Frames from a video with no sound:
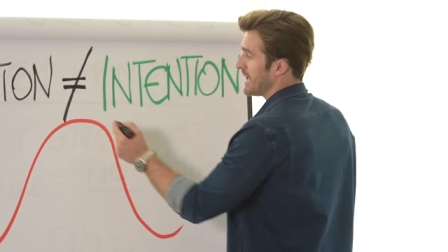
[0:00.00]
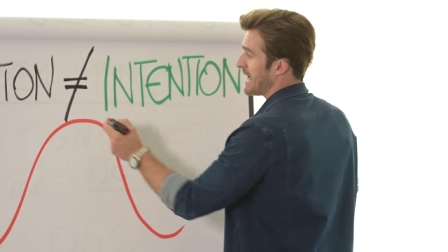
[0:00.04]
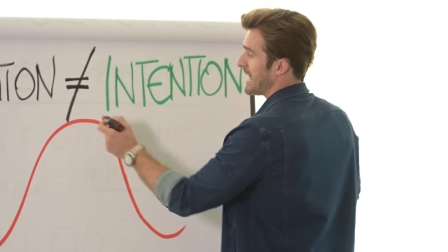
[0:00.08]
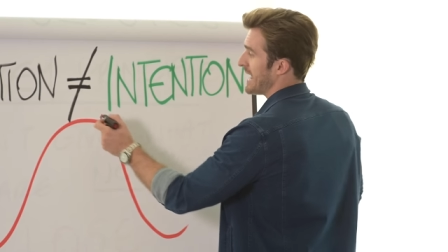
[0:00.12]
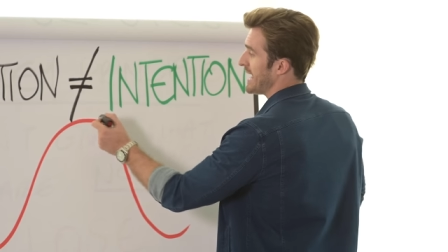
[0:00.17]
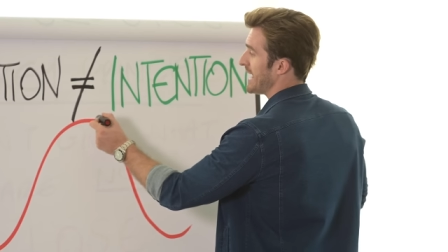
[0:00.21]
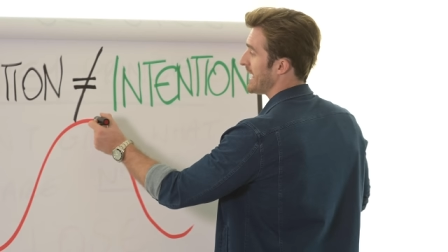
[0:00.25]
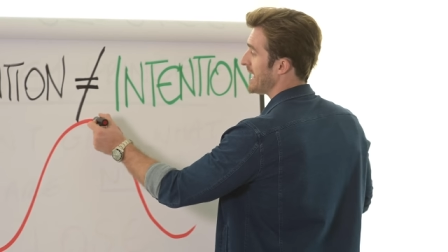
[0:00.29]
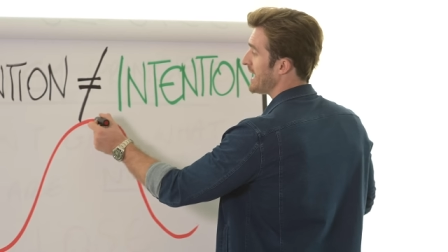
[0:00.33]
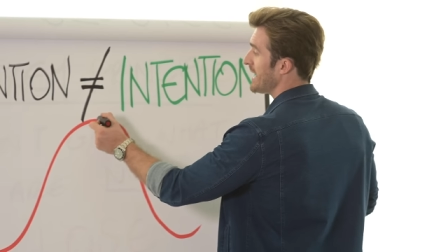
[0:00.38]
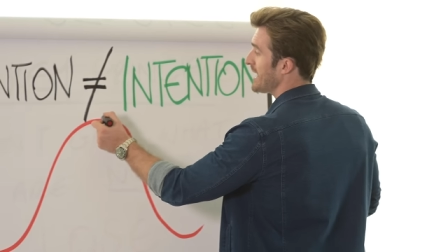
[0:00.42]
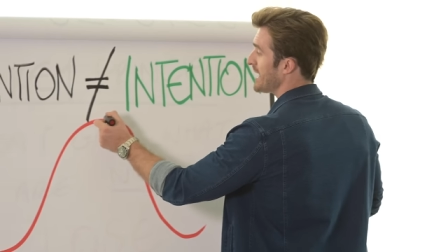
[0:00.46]

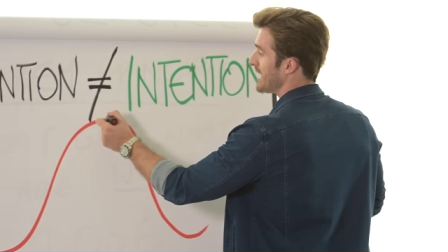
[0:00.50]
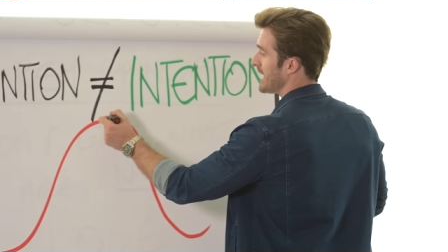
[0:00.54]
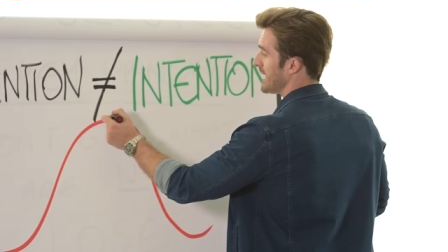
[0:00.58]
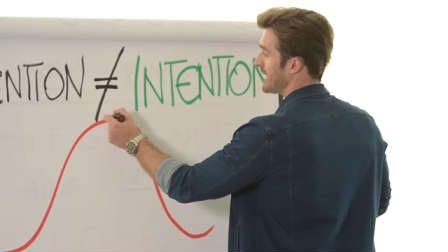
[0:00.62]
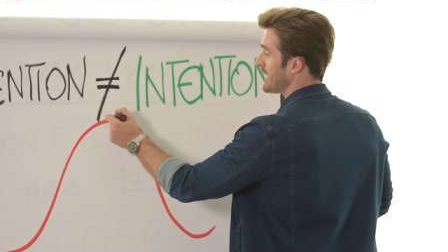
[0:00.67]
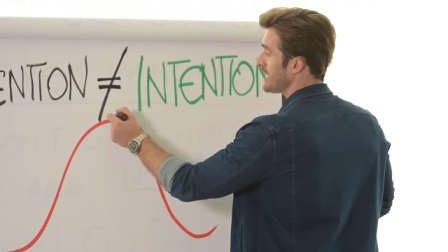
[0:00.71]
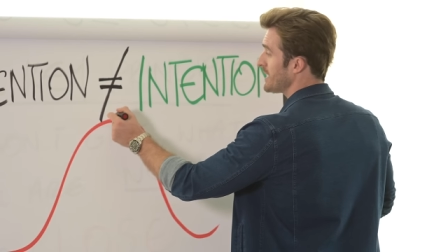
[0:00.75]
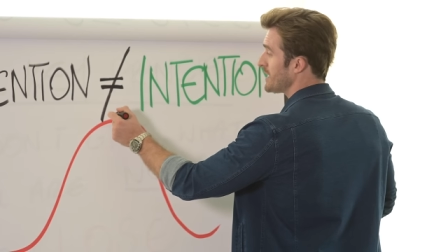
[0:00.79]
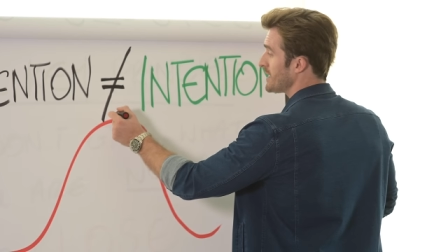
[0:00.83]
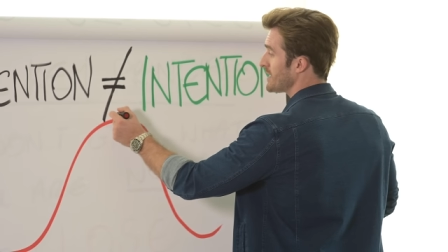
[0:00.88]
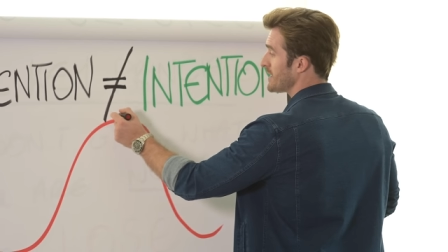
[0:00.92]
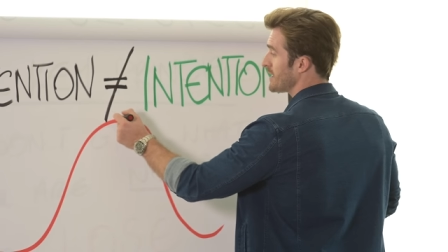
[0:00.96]

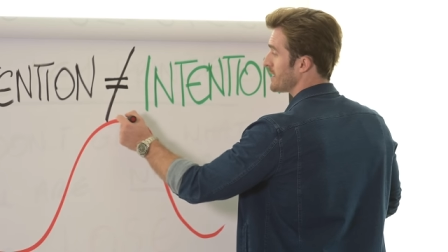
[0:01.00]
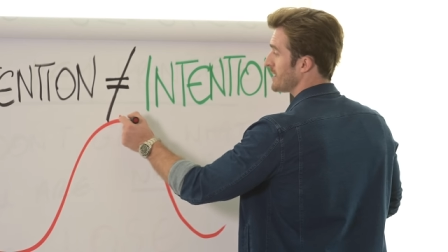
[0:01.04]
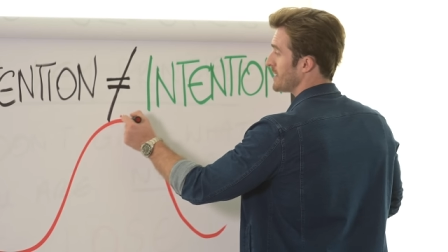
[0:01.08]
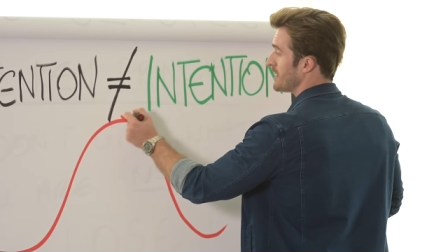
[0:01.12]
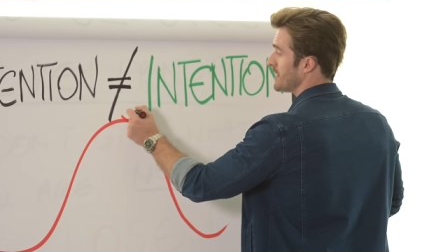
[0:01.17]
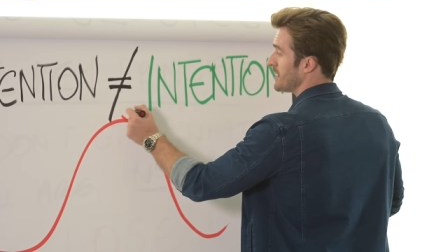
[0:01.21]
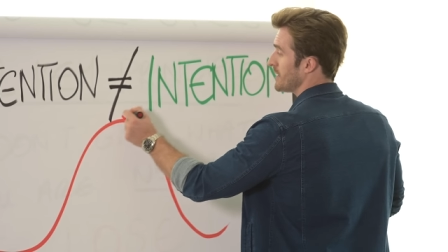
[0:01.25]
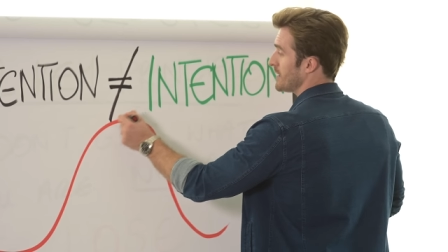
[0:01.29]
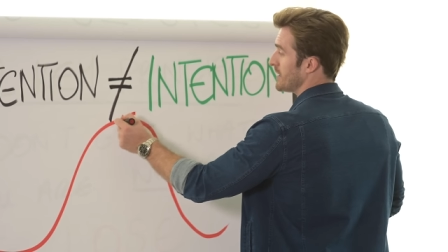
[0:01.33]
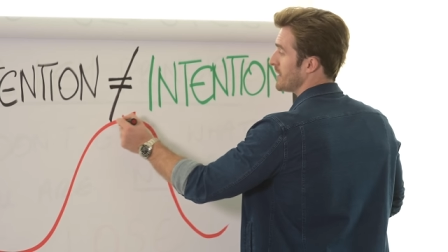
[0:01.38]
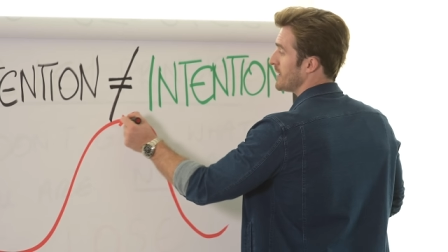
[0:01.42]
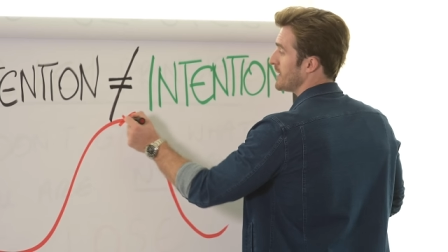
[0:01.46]
Here
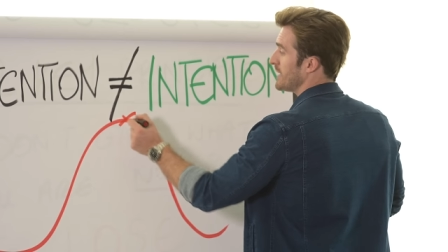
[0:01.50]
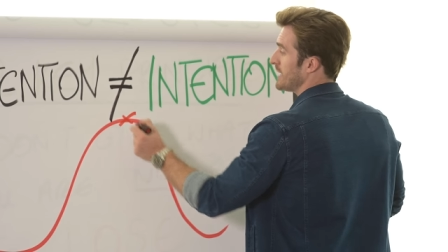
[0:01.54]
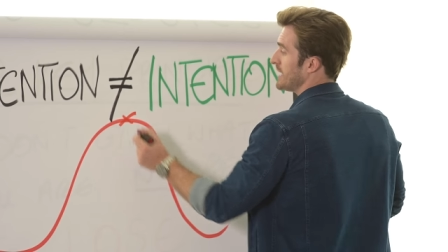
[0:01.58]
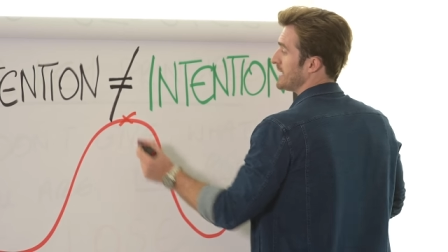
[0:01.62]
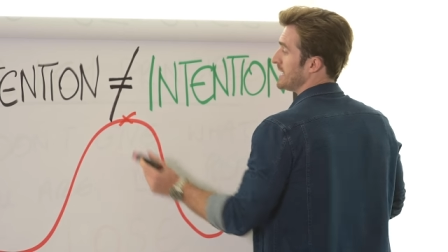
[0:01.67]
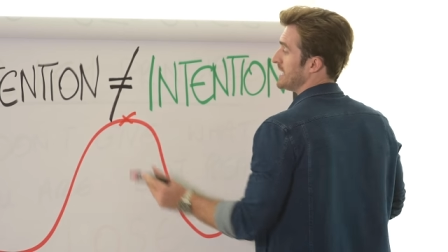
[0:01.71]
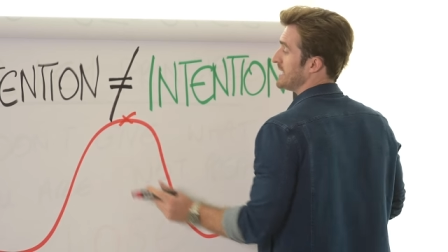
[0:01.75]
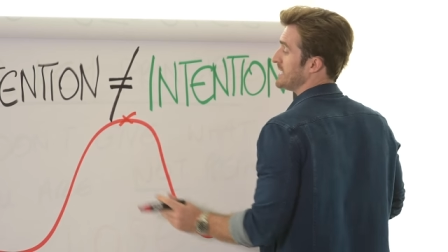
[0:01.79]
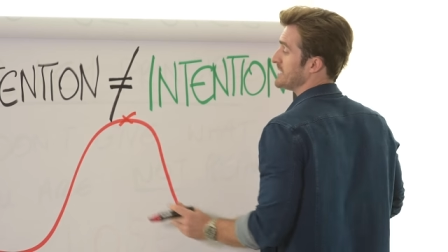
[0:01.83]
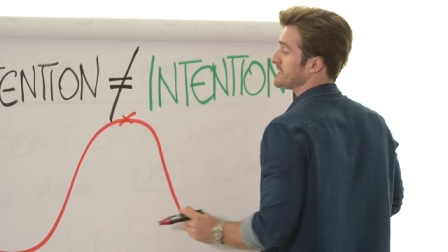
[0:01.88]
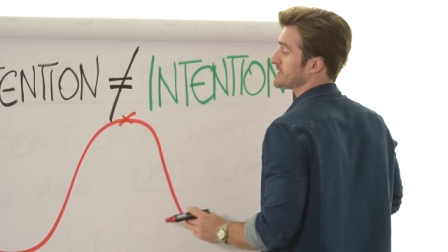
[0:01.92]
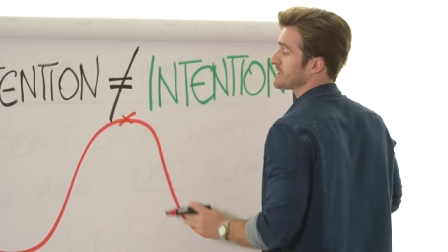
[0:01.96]

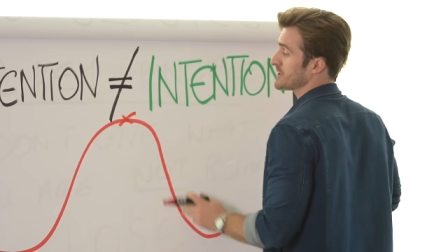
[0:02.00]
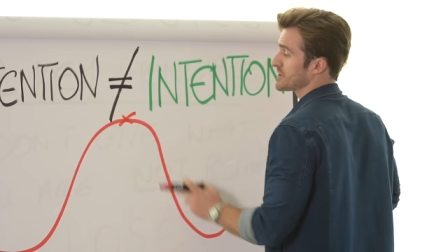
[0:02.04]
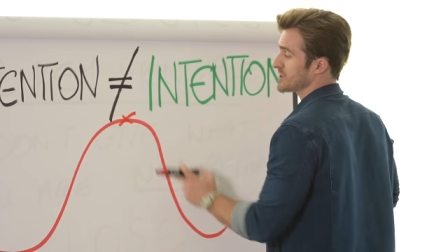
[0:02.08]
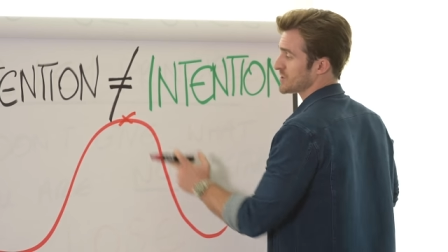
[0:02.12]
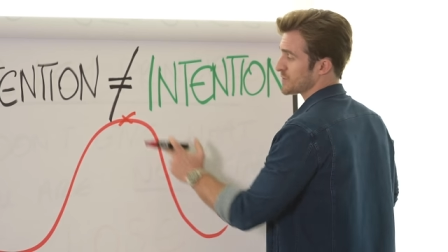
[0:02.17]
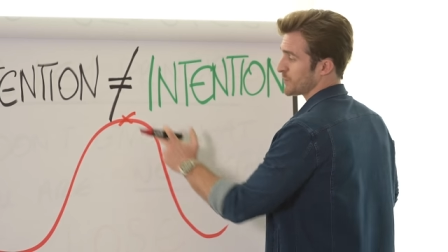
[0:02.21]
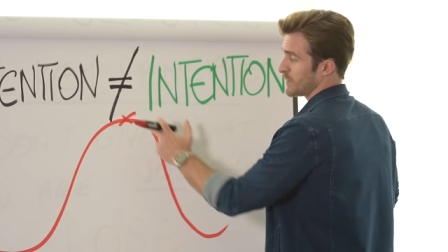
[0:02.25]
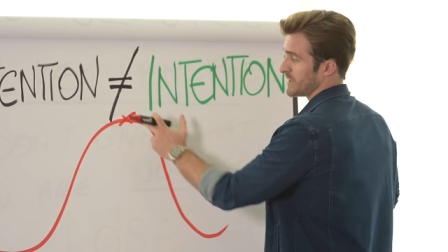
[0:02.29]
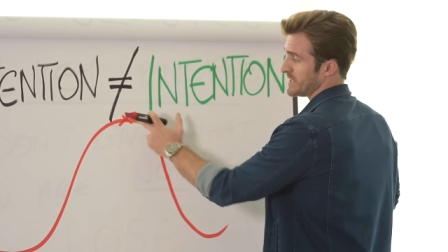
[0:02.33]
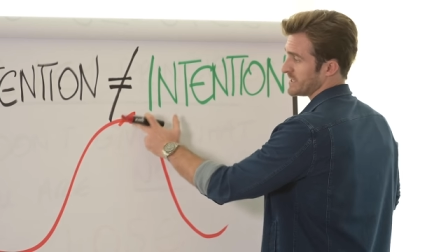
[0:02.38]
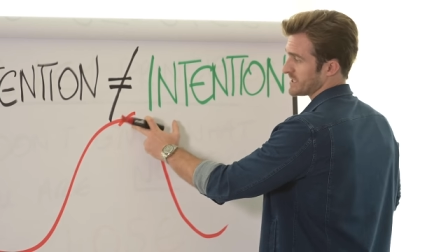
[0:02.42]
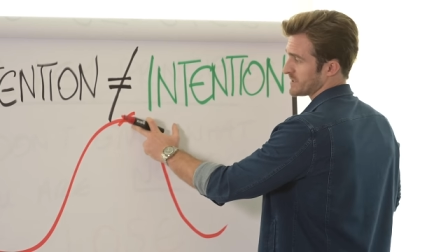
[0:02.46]
is the
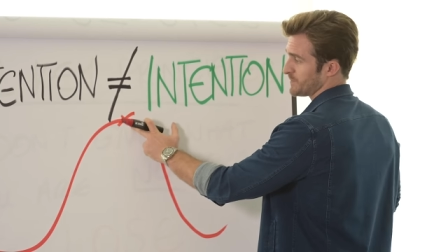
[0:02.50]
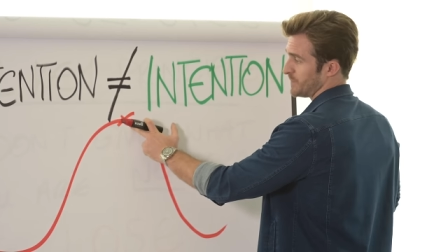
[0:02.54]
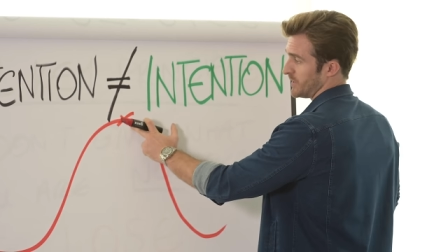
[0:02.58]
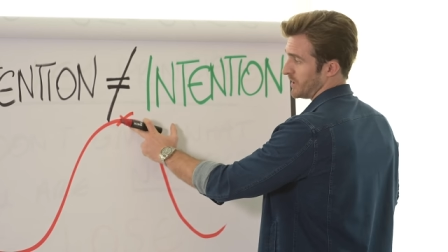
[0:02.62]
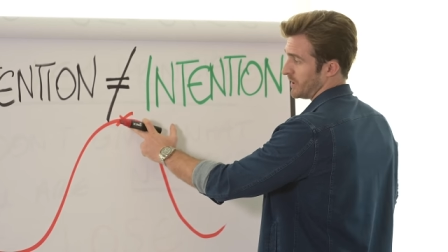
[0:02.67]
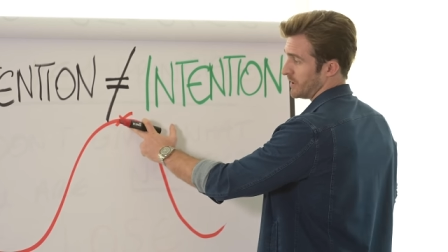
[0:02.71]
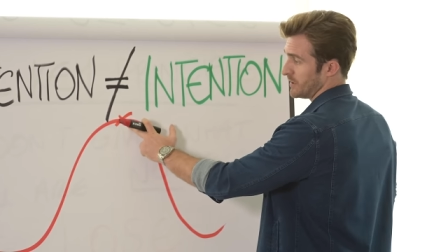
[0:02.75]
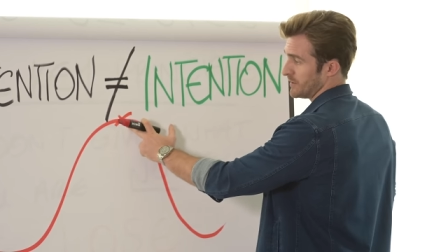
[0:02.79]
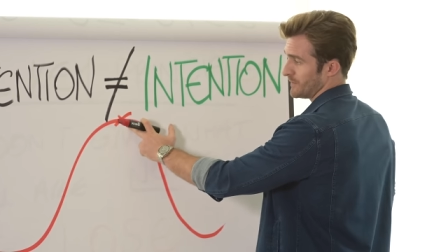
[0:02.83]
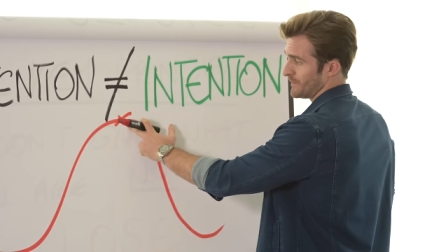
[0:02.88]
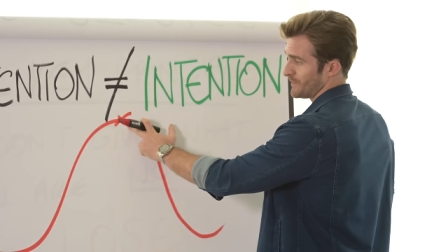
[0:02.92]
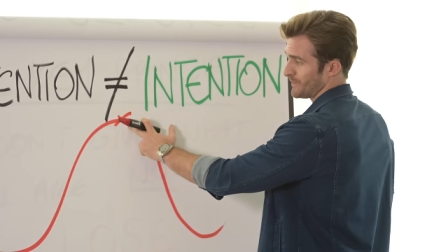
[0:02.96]
sweet
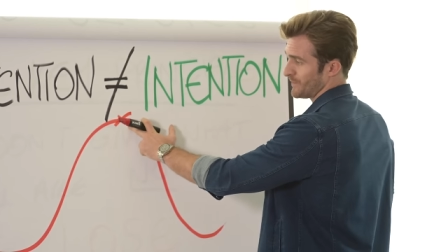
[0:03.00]
spot.